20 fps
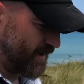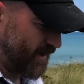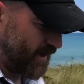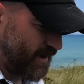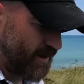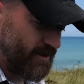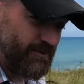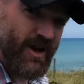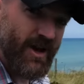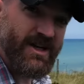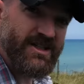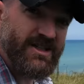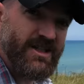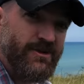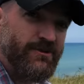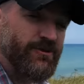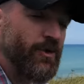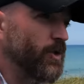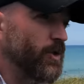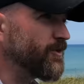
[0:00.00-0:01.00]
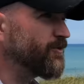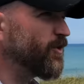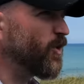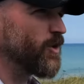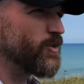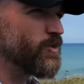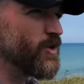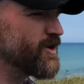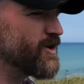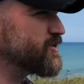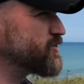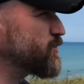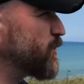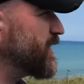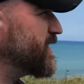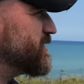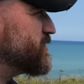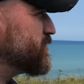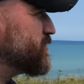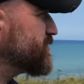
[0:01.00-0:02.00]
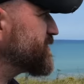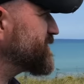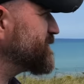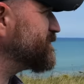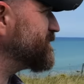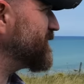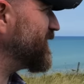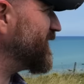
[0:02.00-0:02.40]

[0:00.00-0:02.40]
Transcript: of 1944, Rudder's Rangers,